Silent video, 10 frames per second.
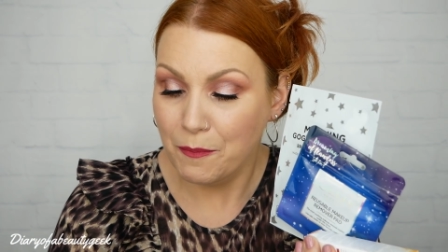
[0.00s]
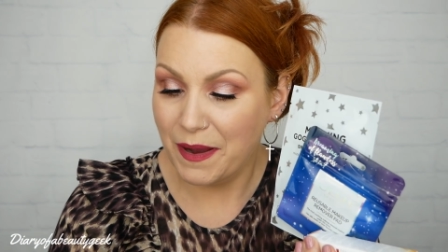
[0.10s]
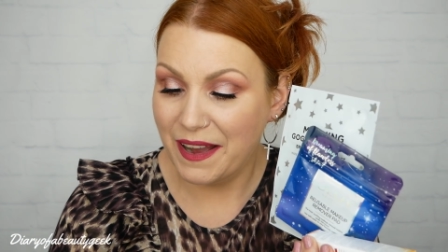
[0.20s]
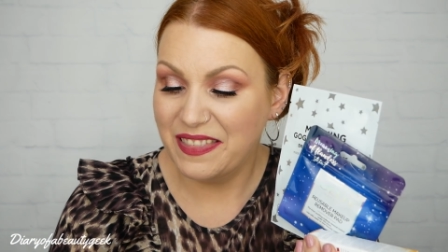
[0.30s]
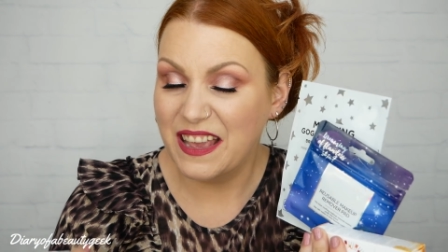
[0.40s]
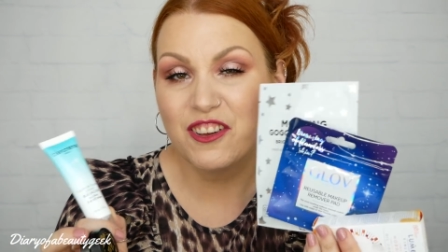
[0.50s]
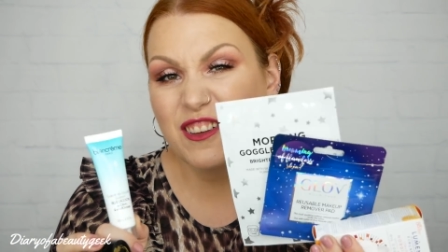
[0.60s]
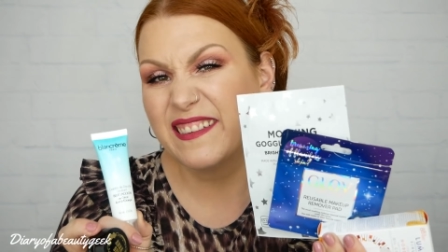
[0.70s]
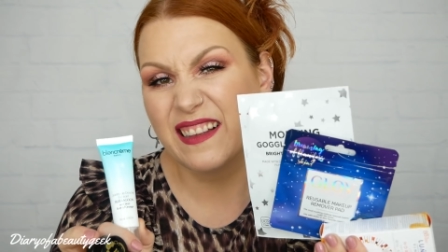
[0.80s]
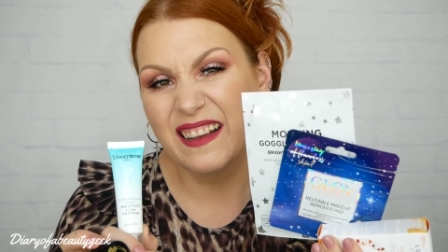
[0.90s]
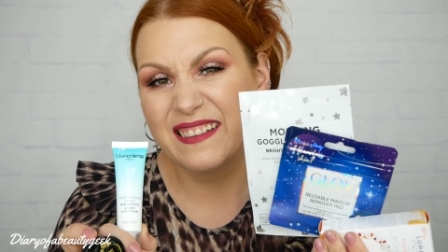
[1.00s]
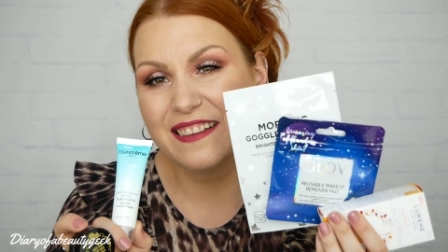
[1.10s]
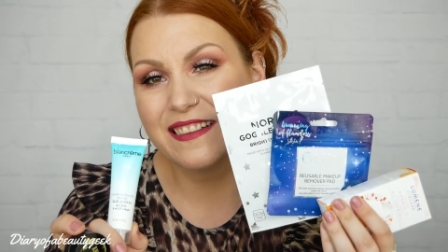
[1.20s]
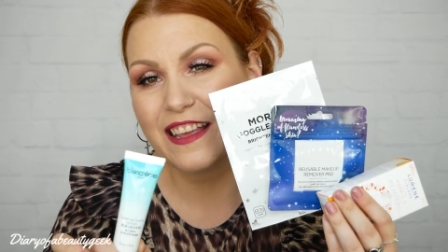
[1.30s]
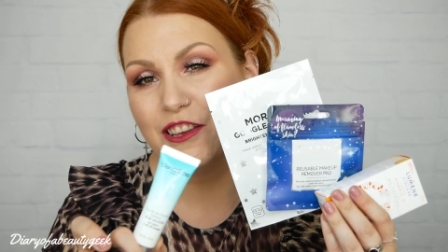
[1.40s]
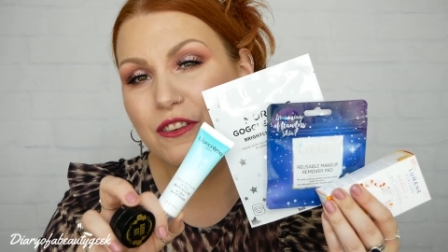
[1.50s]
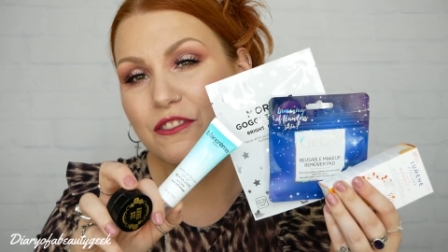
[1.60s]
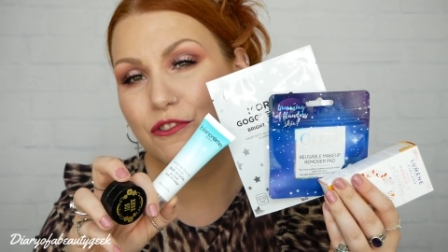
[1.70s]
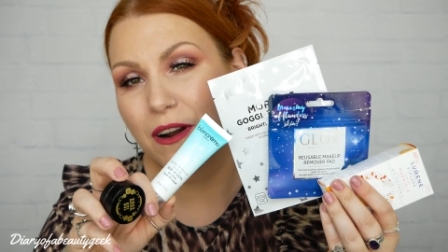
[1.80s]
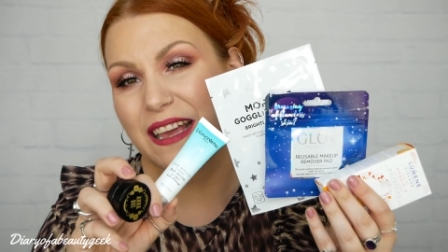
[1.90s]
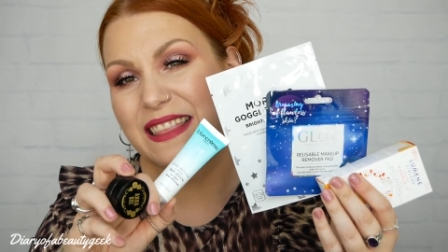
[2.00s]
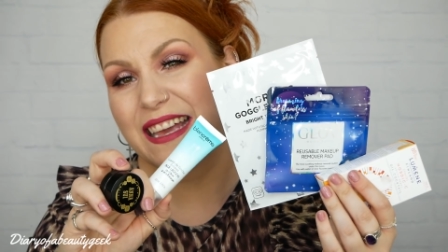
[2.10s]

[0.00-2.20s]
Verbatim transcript: but they're good sizes that you can try